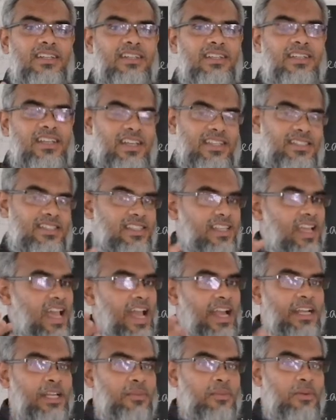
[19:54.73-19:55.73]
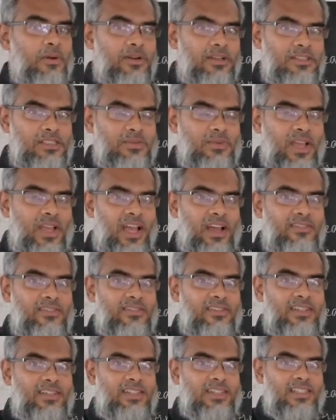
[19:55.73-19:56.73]
yes, antipodals we have,
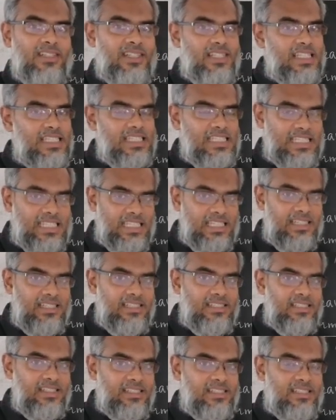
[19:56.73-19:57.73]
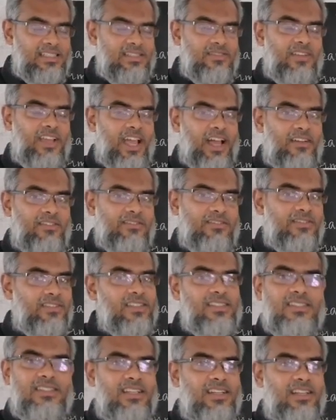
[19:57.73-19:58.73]
synergids we have,
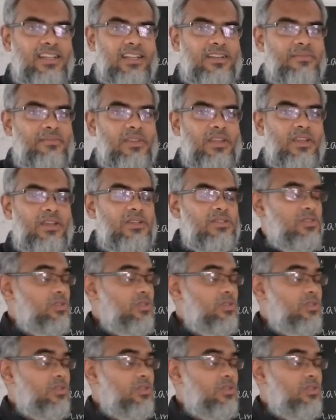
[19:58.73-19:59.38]
isn't it?